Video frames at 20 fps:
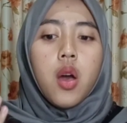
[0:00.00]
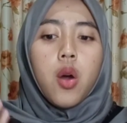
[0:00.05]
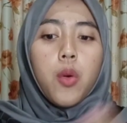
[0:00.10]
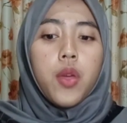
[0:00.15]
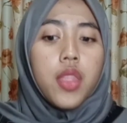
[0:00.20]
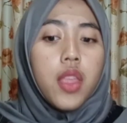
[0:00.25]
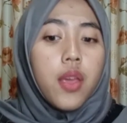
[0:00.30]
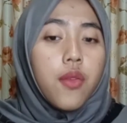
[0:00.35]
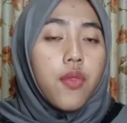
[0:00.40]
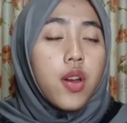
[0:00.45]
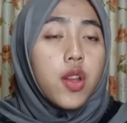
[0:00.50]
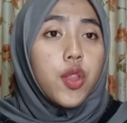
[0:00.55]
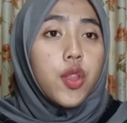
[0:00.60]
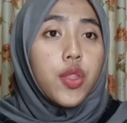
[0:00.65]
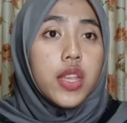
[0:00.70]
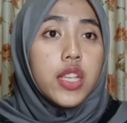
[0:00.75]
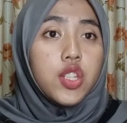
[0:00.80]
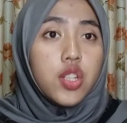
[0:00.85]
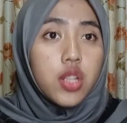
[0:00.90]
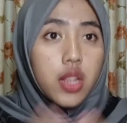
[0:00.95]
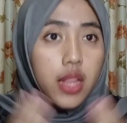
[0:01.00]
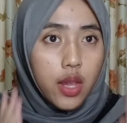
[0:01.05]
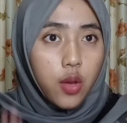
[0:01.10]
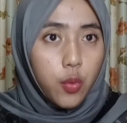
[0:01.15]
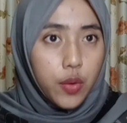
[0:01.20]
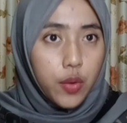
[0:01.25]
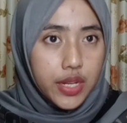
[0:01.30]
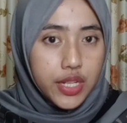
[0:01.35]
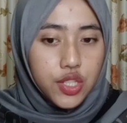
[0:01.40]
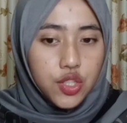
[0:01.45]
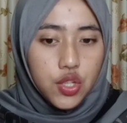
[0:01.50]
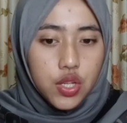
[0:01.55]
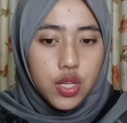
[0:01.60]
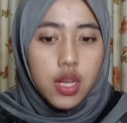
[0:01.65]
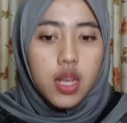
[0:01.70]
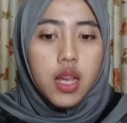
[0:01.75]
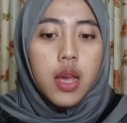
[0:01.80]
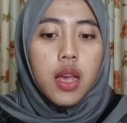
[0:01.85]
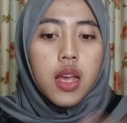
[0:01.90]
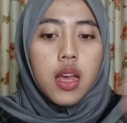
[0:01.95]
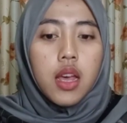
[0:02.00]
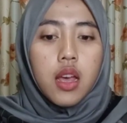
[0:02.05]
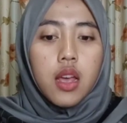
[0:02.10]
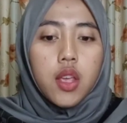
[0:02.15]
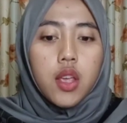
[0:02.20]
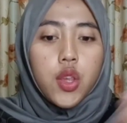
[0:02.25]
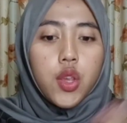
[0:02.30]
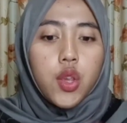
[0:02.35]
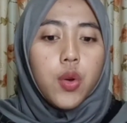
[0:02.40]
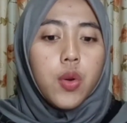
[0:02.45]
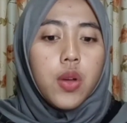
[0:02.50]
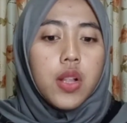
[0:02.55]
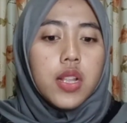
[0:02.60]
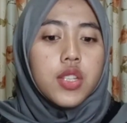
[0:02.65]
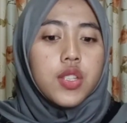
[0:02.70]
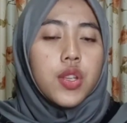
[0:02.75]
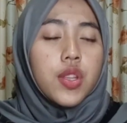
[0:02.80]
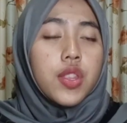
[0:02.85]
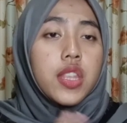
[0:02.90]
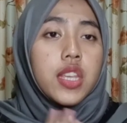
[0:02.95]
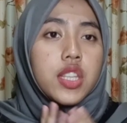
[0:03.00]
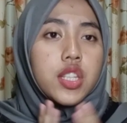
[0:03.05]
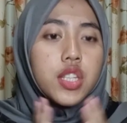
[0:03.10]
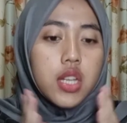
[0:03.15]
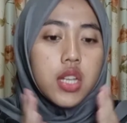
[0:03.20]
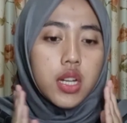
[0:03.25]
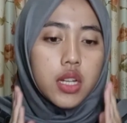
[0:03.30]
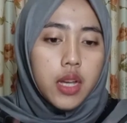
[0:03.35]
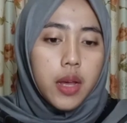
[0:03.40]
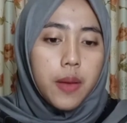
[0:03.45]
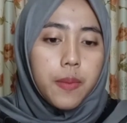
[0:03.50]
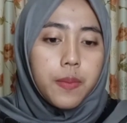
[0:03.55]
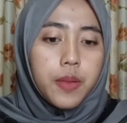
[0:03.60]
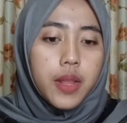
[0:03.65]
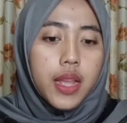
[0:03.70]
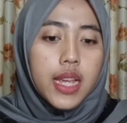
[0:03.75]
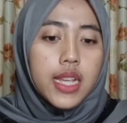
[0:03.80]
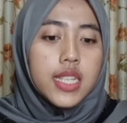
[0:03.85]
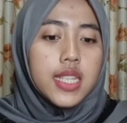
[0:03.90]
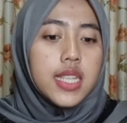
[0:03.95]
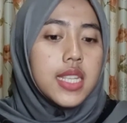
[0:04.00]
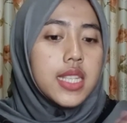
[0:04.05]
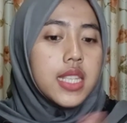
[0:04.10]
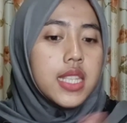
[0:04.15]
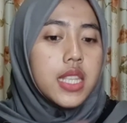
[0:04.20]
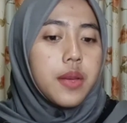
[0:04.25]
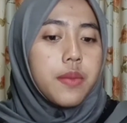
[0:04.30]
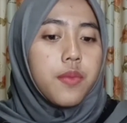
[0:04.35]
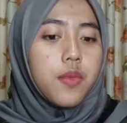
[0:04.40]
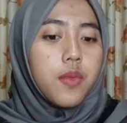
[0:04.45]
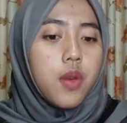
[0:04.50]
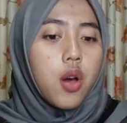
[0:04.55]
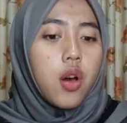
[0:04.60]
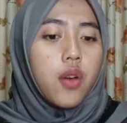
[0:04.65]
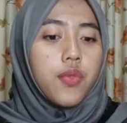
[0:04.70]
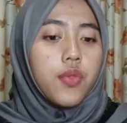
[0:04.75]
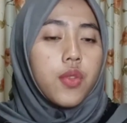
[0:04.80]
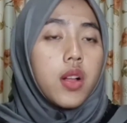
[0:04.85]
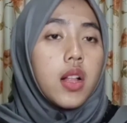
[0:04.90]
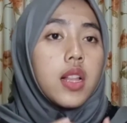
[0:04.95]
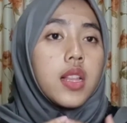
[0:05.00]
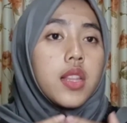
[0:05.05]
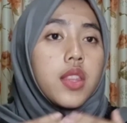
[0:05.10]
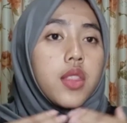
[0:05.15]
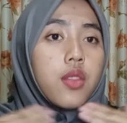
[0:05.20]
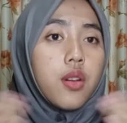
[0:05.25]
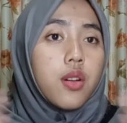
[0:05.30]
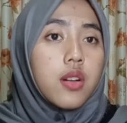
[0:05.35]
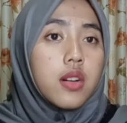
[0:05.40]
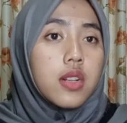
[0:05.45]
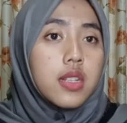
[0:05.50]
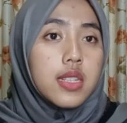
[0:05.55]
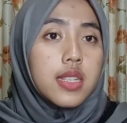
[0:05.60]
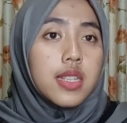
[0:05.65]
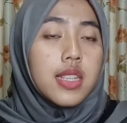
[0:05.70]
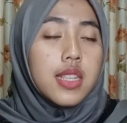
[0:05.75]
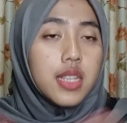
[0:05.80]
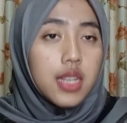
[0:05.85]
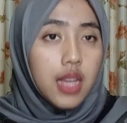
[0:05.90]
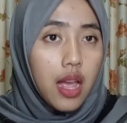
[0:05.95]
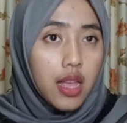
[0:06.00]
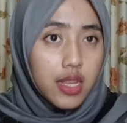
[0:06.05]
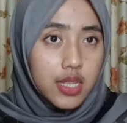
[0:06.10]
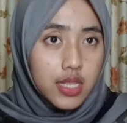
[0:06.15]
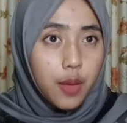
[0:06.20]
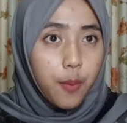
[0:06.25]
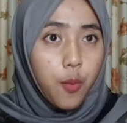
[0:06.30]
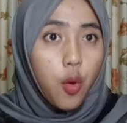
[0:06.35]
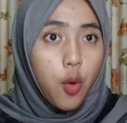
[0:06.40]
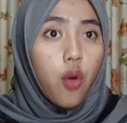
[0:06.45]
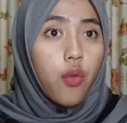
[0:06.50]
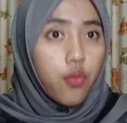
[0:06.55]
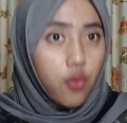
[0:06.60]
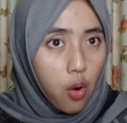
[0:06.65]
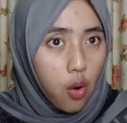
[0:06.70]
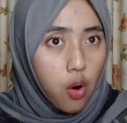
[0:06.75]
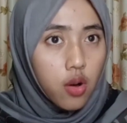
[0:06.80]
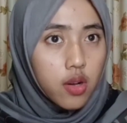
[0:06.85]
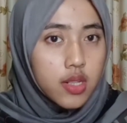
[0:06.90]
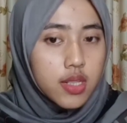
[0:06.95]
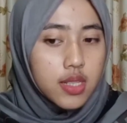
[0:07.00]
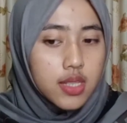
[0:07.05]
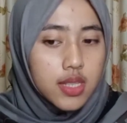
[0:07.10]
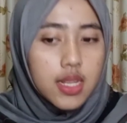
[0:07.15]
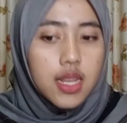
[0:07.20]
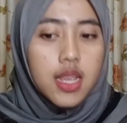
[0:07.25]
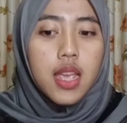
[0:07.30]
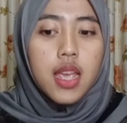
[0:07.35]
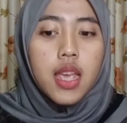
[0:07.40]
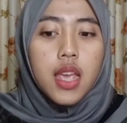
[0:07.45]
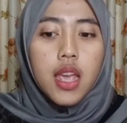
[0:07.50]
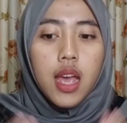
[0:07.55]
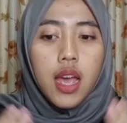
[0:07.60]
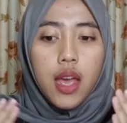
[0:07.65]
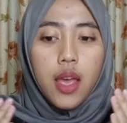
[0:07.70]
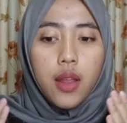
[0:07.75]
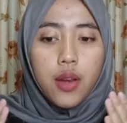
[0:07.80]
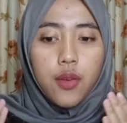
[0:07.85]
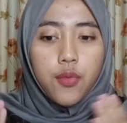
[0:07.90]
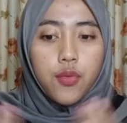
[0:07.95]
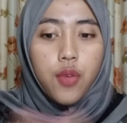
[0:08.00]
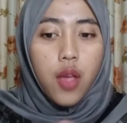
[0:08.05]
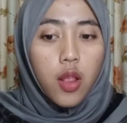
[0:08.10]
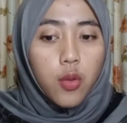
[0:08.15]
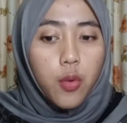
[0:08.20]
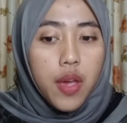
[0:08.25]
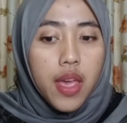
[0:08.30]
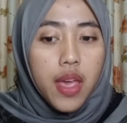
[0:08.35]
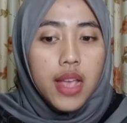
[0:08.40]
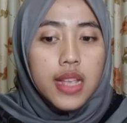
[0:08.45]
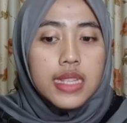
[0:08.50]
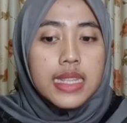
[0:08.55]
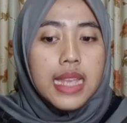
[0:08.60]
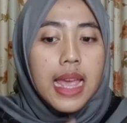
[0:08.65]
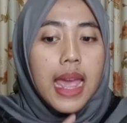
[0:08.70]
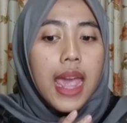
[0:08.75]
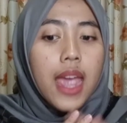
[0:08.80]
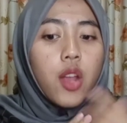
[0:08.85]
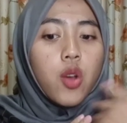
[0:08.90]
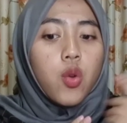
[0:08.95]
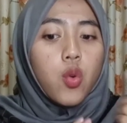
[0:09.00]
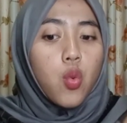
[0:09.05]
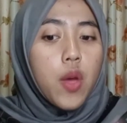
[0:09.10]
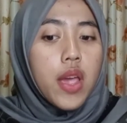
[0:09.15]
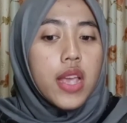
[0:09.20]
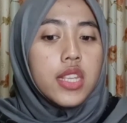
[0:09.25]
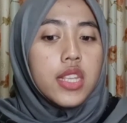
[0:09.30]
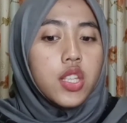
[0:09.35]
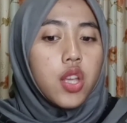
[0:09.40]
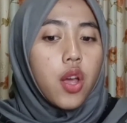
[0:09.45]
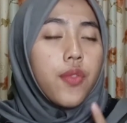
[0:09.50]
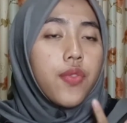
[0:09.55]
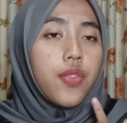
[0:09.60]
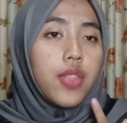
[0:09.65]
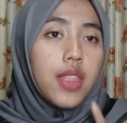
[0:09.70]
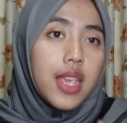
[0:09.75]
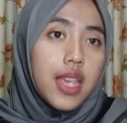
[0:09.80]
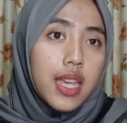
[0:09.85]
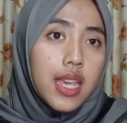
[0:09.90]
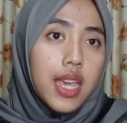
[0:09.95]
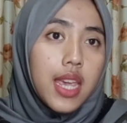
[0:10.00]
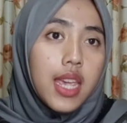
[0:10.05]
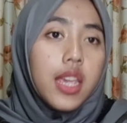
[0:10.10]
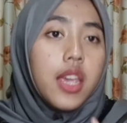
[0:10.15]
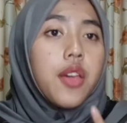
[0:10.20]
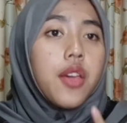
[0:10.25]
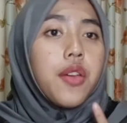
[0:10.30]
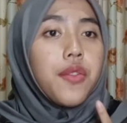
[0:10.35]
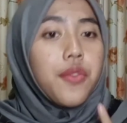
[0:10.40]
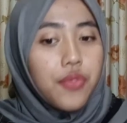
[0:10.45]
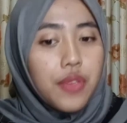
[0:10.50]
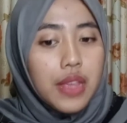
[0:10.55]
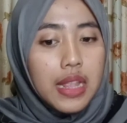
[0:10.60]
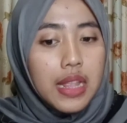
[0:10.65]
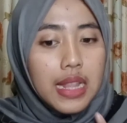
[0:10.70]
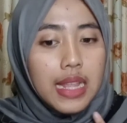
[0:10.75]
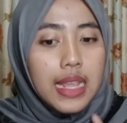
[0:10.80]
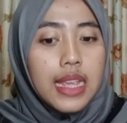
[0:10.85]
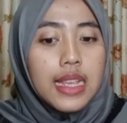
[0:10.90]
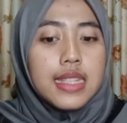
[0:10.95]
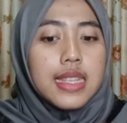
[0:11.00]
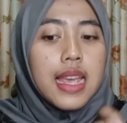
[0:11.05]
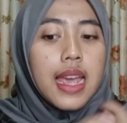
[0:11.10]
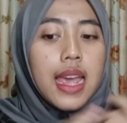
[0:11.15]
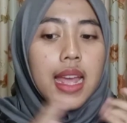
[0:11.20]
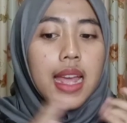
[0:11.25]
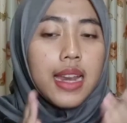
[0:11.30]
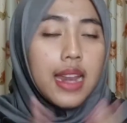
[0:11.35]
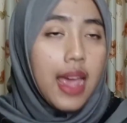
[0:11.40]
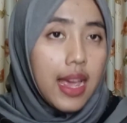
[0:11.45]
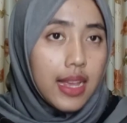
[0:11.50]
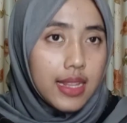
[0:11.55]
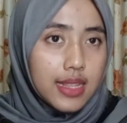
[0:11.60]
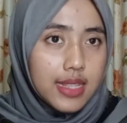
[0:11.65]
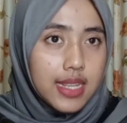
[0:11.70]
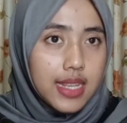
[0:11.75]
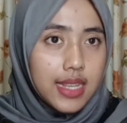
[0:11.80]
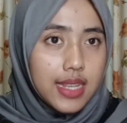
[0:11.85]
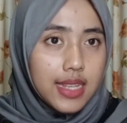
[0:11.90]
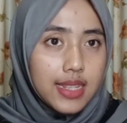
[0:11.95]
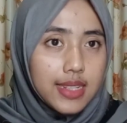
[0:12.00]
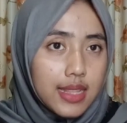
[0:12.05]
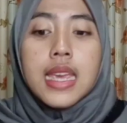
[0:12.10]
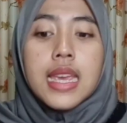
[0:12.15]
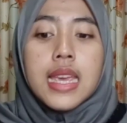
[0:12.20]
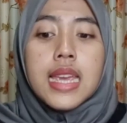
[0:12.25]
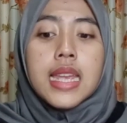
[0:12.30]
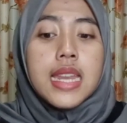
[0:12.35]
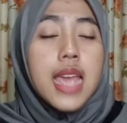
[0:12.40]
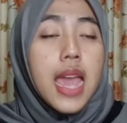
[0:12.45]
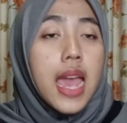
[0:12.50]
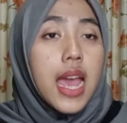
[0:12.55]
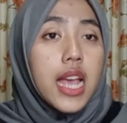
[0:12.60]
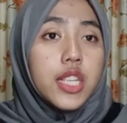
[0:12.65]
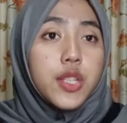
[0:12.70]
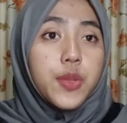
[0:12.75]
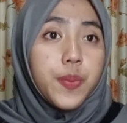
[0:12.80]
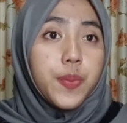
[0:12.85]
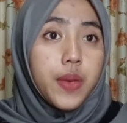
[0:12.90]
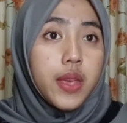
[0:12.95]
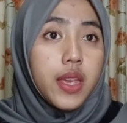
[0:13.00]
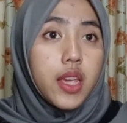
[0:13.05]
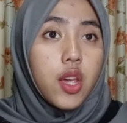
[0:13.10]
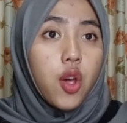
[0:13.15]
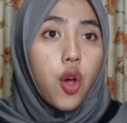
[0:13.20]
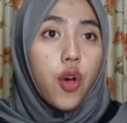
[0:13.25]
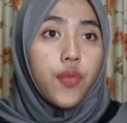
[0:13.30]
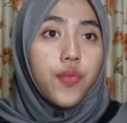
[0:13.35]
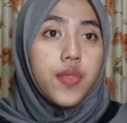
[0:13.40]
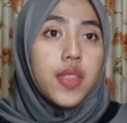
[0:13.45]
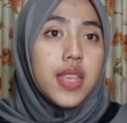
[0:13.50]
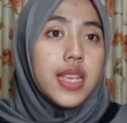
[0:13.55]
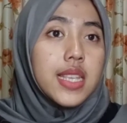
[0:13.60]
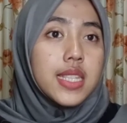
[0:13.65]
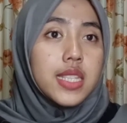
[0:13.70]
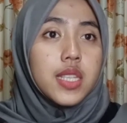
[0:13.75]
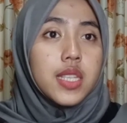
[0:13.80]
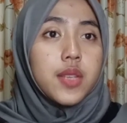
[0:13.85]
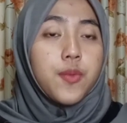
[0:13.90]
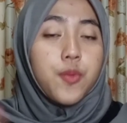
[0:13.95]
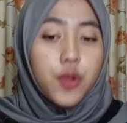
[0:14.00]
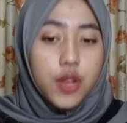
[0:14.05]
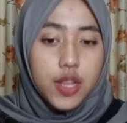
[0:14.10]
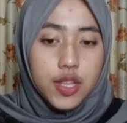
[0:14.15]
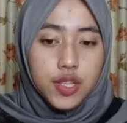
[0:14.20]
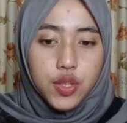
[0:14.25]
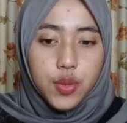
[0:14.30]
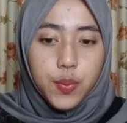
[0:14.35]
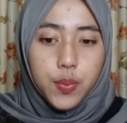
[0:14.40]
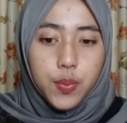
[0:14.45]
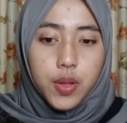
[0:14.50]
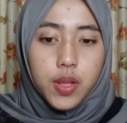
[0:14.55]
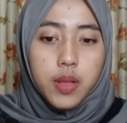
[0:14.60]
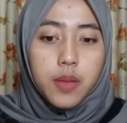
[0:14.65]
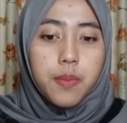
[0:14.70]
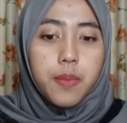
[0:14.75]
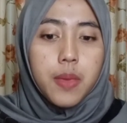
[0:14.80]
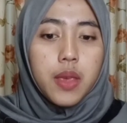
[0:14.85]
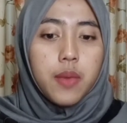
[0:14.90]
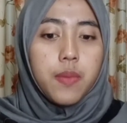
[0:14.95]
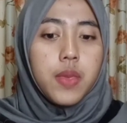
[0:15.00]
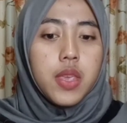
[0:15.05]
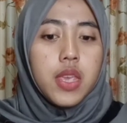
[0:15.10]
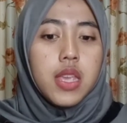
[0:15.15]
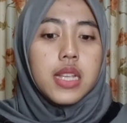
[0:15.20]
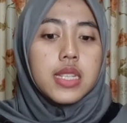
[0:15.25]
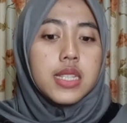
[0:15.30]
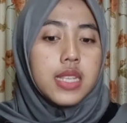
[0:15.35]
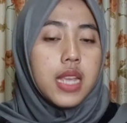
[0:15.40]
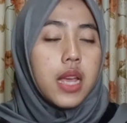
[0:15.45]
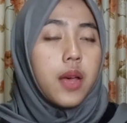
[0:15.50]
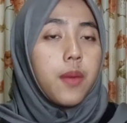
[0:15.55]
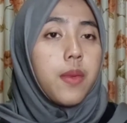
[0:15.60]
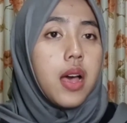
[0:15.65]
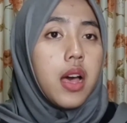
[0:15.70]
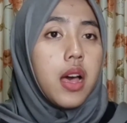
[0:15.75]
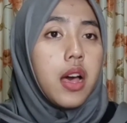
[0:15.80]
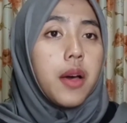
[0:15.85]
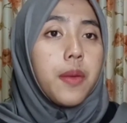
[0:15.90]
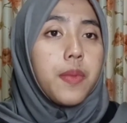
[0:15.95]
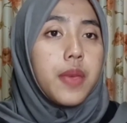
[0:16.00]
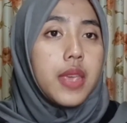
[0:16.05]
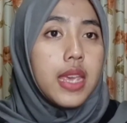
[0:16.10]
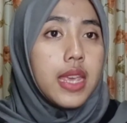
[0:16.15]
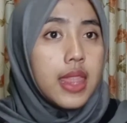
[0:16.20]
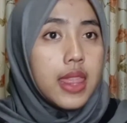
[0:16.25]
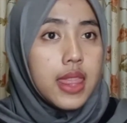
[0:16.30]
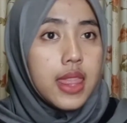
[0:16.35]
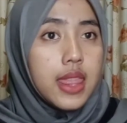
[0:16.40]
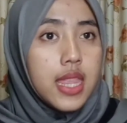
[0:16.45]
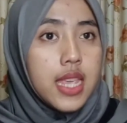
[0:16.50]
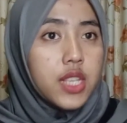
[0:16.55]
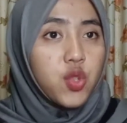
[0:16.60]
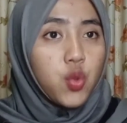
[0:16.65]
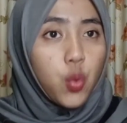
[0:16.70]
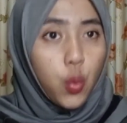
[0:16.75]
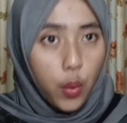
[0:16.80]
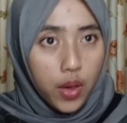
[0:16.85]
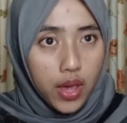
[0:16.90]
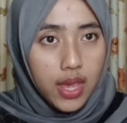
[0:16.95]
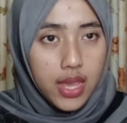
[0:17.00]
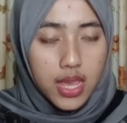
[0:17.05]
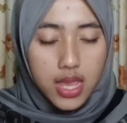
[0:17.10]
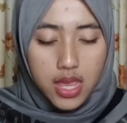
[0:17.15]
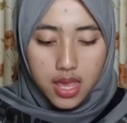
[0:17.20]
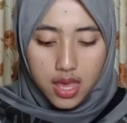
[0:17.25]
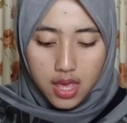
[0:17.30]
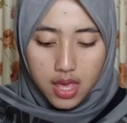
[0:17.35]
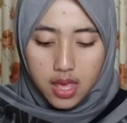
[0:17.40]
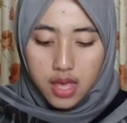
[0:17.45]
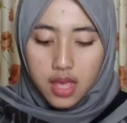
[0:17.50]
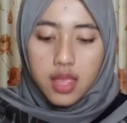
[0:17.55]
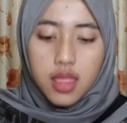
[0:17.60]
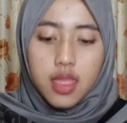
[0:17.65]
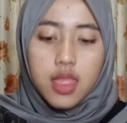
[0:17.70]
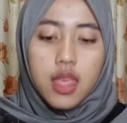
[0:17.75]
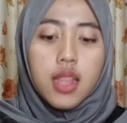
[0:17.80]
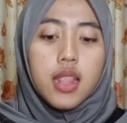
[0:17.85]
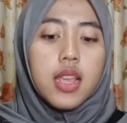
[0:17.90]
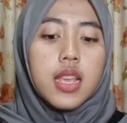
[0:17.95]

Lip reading: Whenever you teach language, you also teach a complex system of cultures, custom of course, and values and ways of thinking, feelings, and acting. The aspect of this principle may be summed up in this way. That